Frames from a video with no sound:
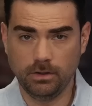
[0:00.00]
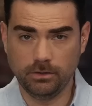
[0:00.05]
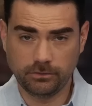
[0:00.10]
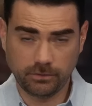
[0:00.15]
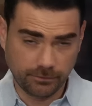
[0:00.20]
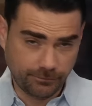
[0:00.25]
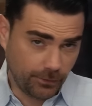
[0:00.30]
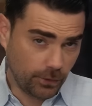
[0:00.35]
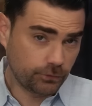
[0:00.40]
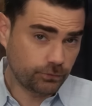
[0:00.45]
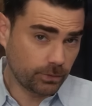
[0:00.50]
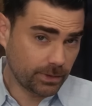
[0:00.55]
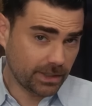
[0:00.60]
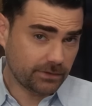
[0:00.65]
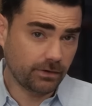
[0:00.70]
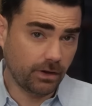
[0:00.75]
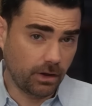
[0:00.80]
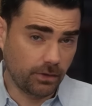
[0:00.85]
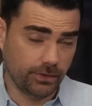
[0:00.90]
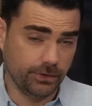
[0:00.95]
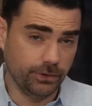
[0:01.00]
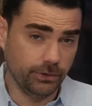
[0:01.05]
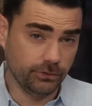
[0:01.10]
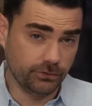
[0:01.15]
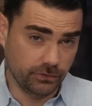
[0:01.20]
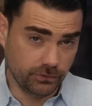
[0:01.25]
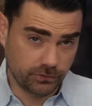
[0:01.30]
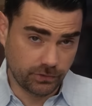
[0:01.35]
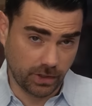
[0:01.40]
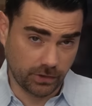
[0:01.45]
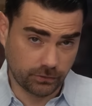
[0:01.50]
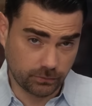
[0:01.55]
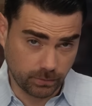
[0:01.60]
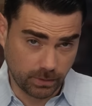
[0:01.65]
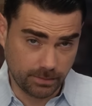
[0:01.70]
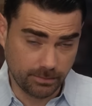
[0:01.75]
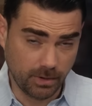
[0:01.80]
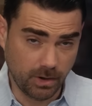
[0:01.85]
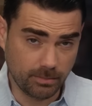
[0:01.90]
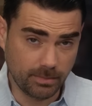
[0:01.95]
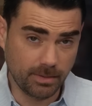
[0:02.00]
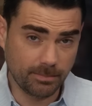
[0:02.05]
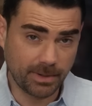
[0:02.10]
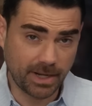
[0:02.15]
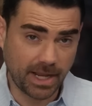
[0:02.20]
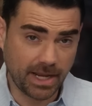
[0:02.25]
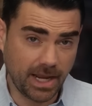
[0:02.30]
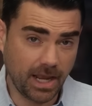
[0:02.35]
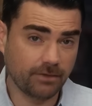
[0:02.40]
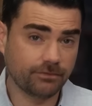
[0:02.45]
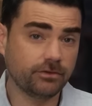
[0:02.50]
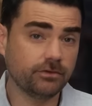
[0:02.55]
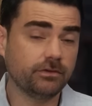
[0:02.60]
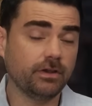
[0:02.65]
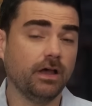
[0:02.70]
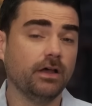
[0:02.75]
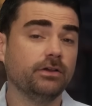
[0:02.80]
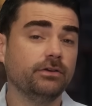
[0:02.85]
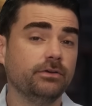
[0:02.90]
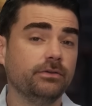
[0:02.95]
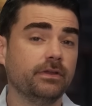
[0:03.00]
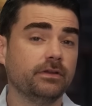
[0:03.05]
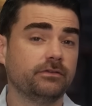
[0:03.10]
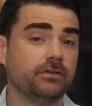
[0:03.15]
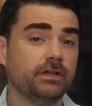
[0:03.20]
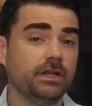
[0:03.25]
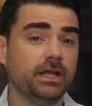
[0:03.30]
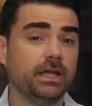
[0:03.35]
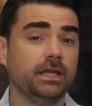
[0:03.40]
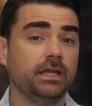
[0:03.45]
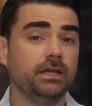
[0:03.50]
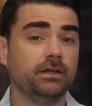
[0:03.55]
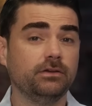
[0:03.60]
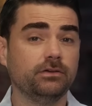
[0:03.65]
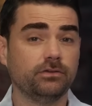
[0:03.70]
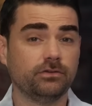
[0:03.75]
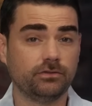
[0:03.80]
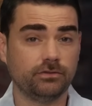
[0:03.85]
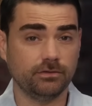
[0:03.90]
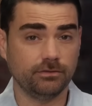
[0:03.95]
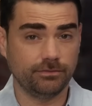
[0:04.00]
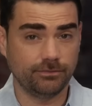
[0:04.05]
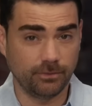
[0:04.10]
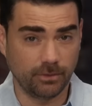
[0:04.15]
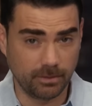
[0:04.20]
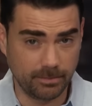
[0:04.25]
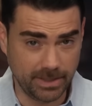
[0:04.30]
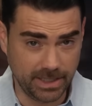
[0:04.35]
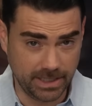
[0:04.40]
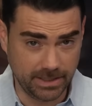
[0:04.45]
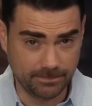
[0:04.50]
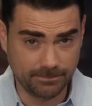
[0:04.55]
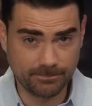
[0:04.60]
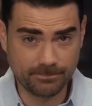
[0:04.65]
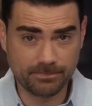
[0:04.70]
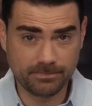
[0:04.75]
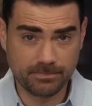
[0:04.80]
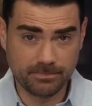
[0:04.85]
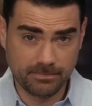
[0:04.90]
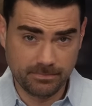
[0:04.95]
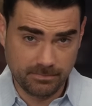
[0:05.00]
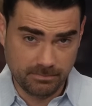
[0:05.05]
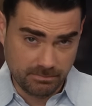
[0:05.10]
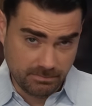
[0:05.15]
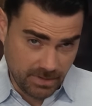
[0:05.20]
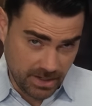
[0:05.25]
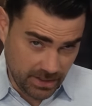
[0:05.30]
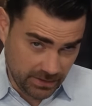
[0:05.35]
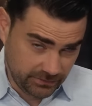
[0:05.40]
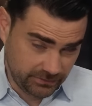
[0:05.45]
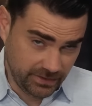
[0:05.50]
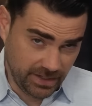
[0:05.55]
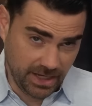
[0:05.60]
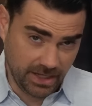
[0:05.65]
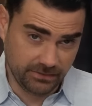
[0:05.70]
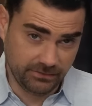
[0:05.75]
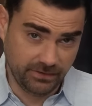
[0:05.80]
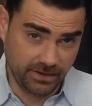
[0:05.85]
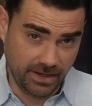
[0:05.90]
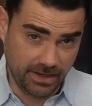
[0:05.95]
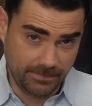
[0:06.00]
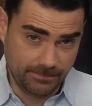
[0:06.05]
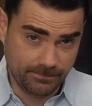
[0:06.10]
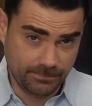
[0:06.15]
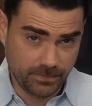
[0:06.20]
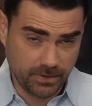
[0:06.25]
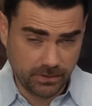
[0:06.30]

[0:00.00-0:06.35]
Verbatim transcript: So, folks, we'll get to all the news in just one moment, but I have to tell you that today is, for me, a sad day.